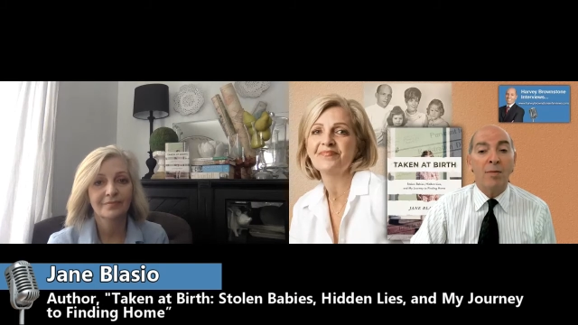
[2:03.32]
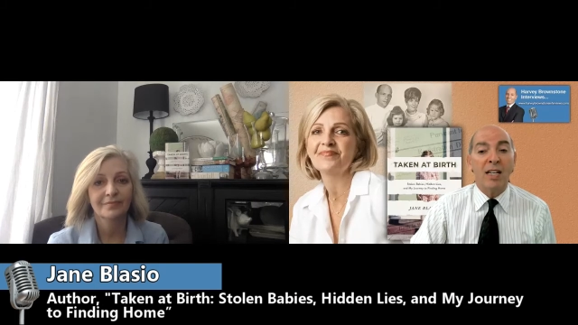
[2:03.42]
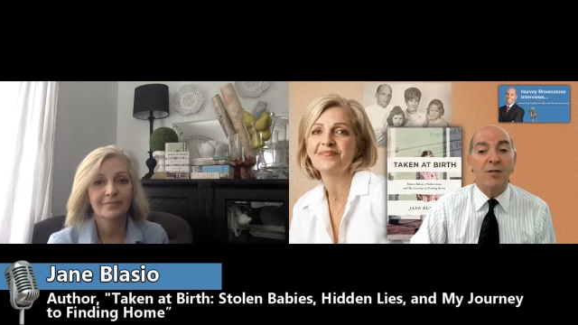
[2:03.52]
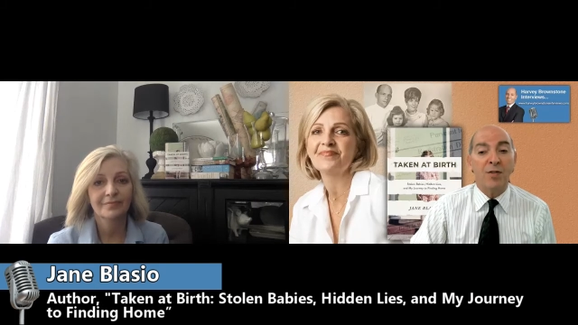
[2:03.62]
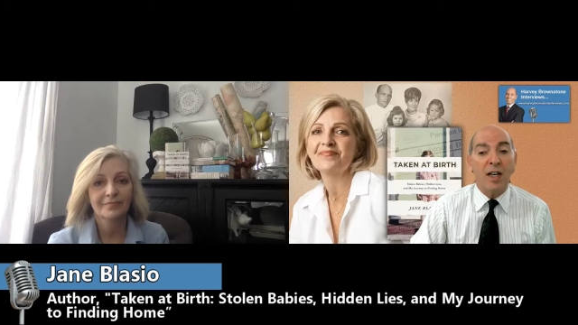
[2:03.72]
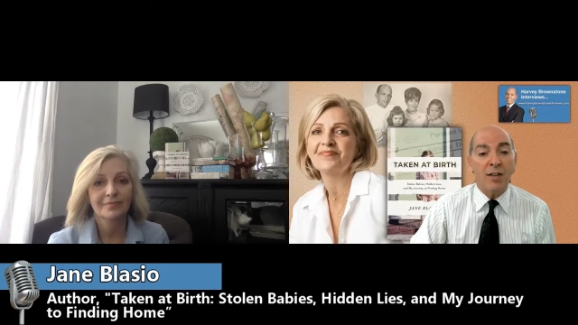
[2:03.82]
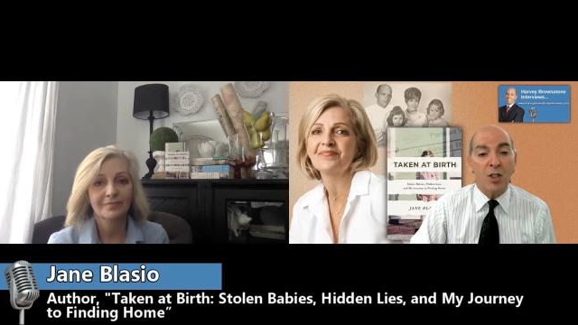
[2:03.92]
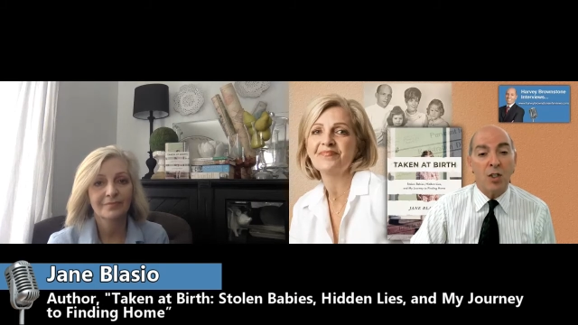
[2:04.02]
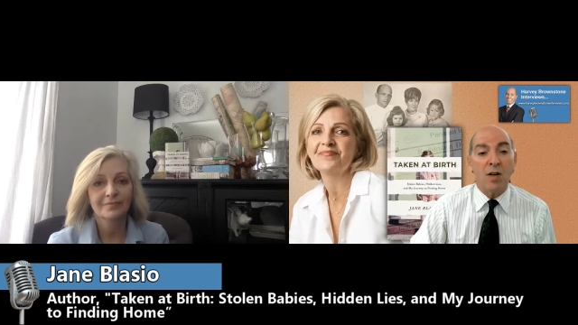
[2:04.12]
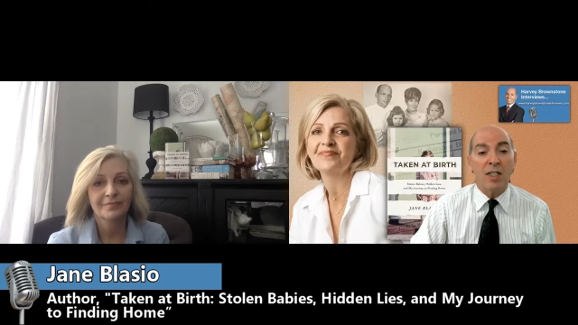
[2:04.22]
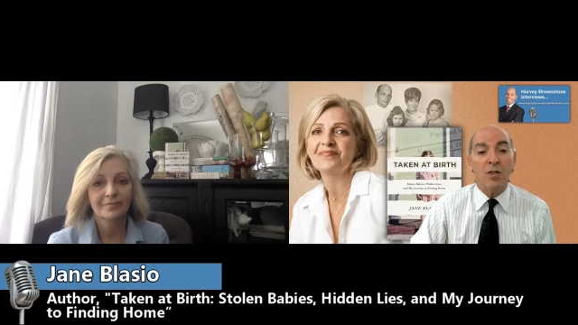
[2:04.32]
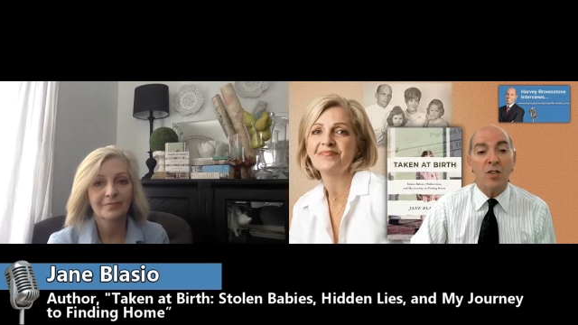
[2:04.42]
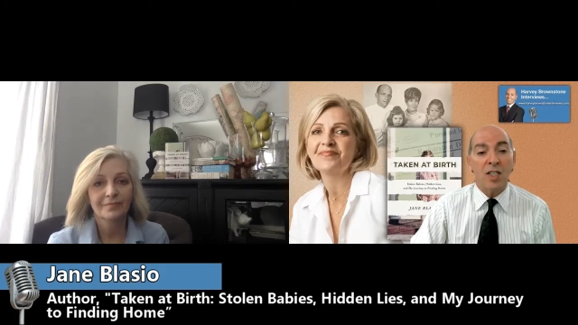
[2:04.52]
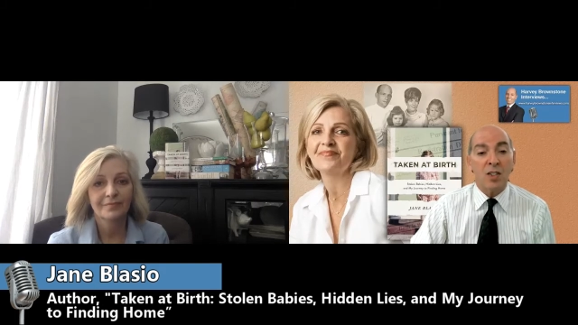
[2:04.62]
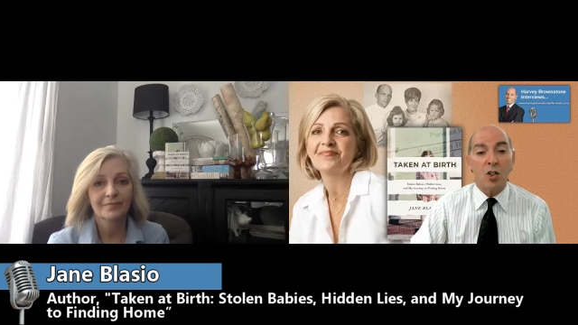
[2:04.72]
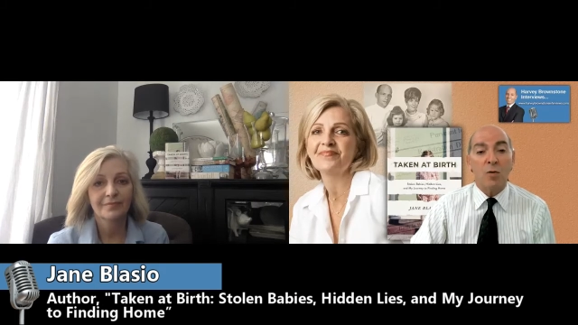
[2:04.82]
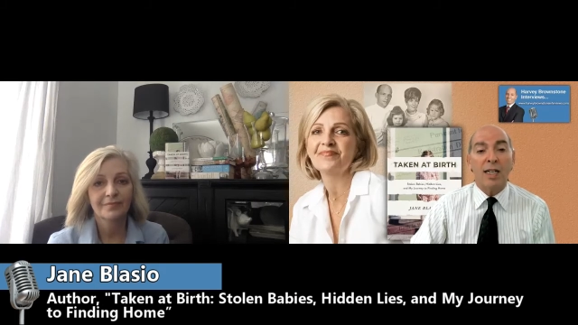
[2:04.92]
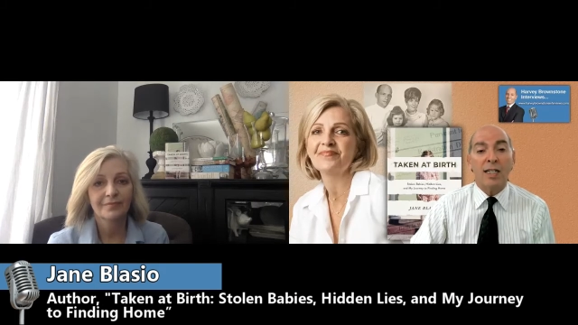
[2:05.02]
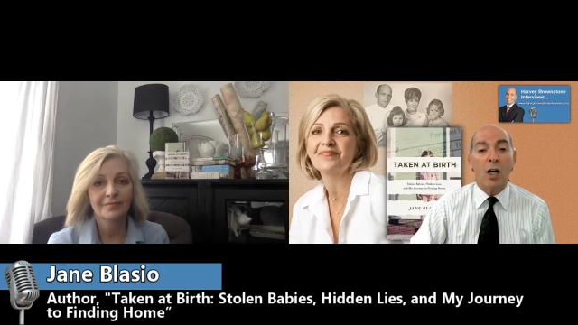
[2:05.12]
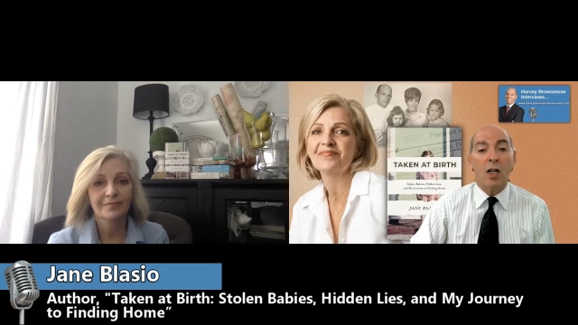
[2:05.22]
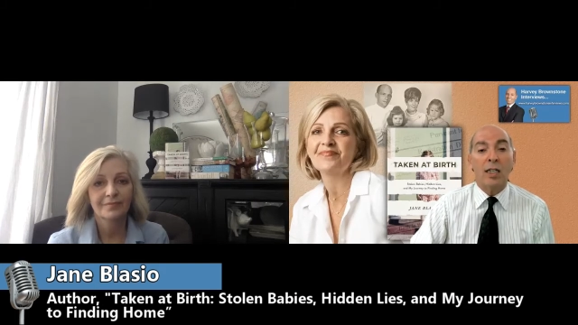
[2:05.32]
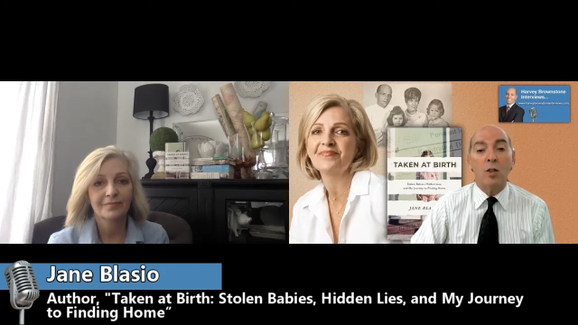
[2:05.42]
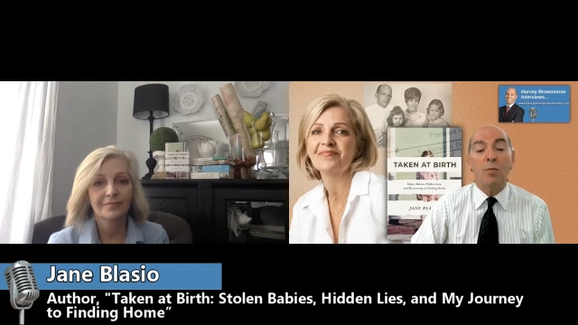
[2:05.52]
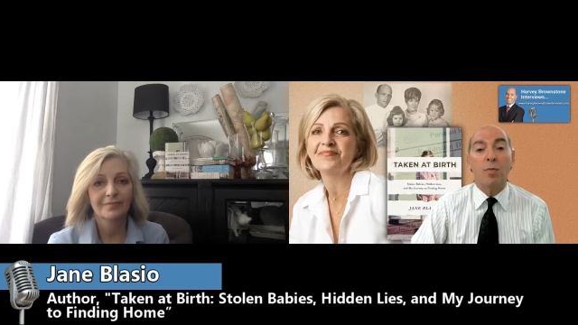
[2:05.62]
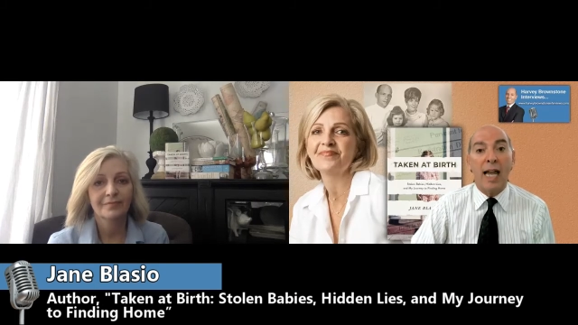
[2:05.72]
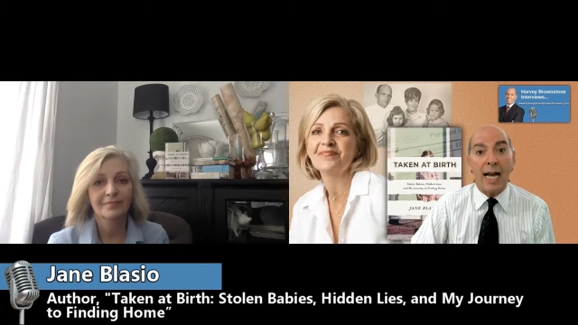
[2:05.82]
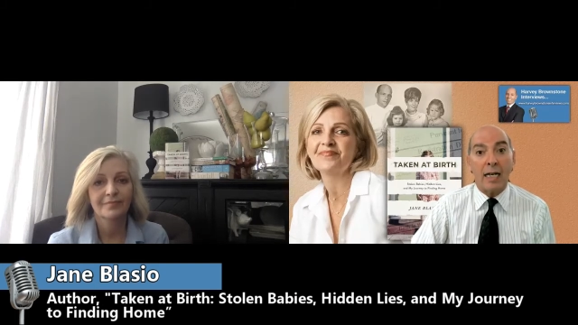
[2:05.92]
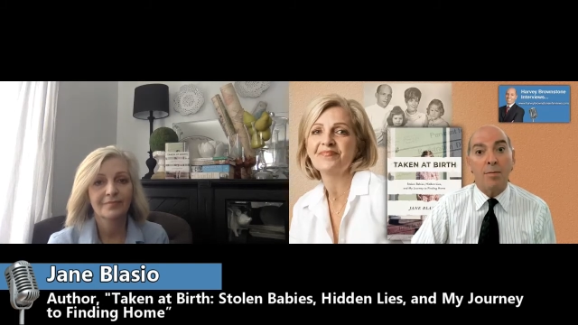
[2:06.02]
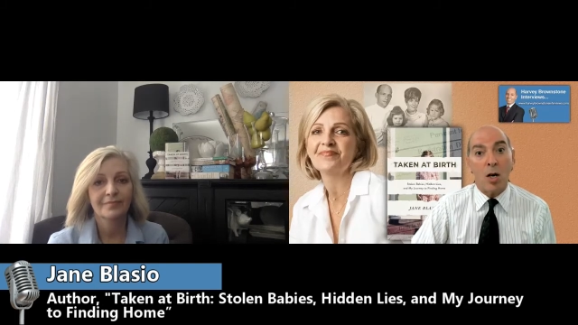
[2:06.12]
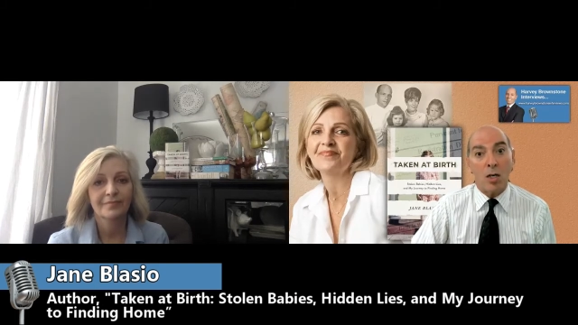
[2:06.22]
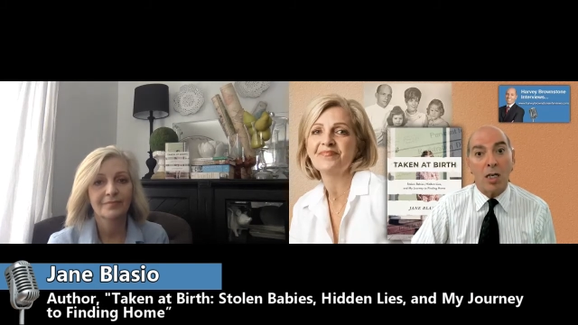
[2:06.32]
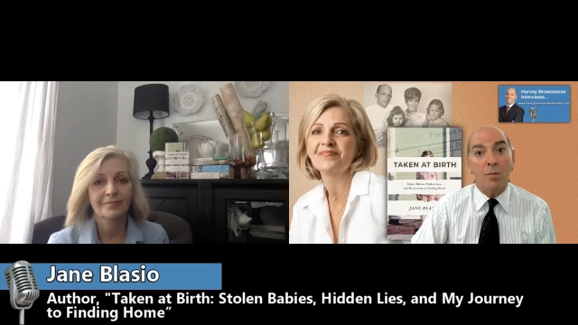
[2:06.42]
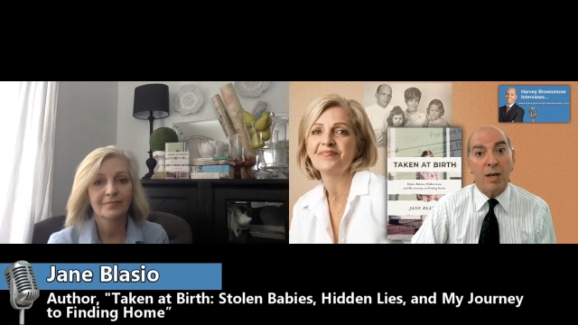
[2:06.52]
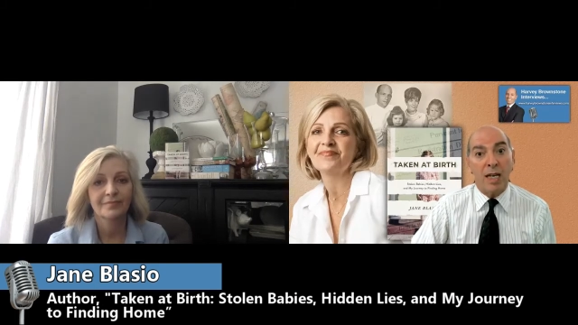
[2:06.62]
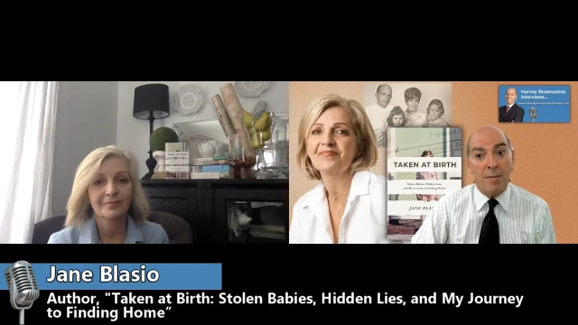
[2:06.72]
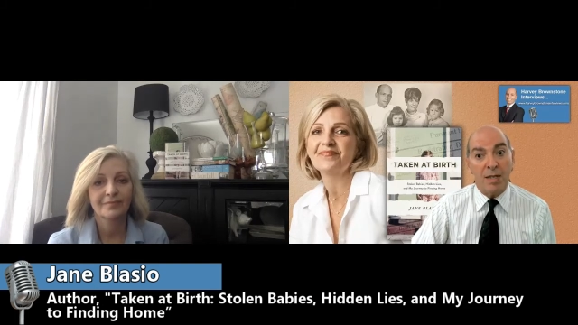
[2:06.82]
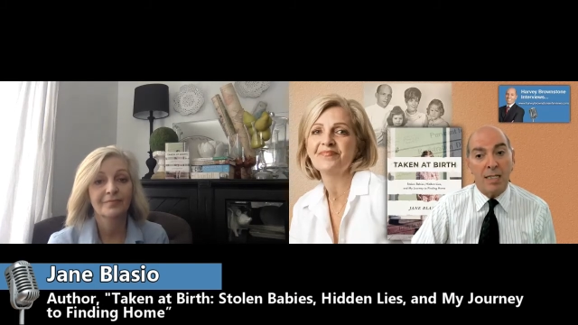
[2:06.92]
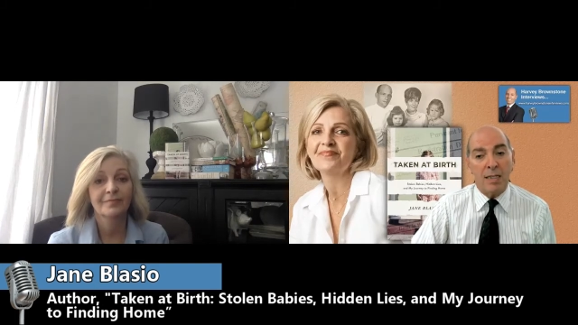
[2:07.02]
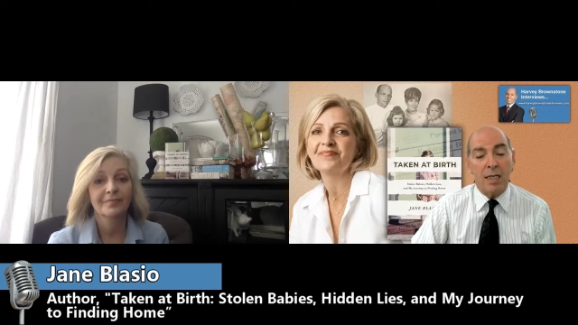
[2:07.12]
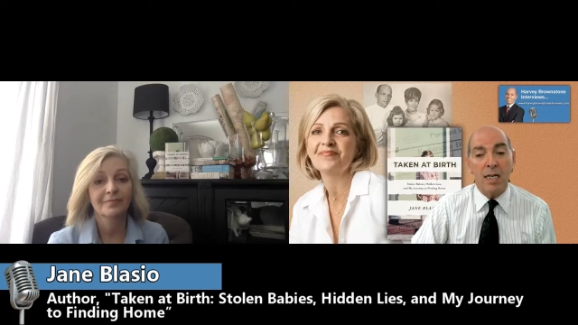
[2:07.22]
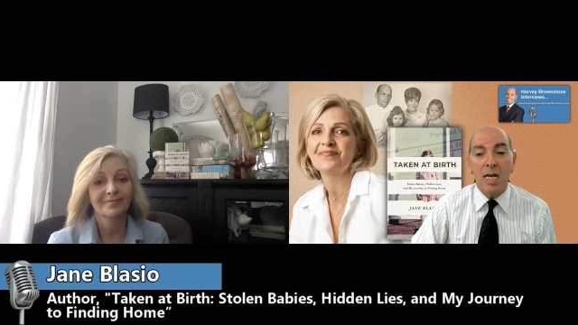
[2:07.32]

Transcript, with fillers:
Speaker 1: made fun of you and your sister by calling you black market babies.